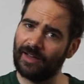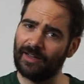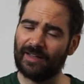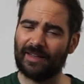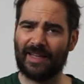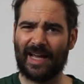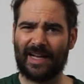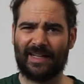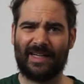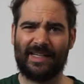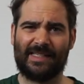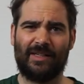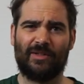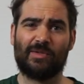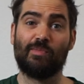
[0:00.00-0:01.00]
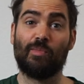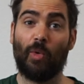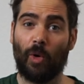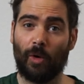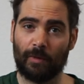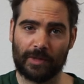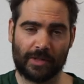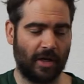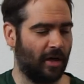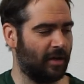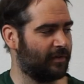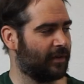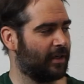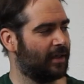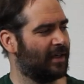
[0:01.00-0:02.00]
And that kind of sounds more
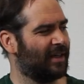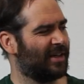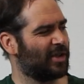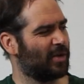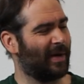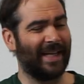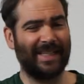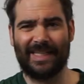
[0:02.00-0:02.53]
resolved. So what I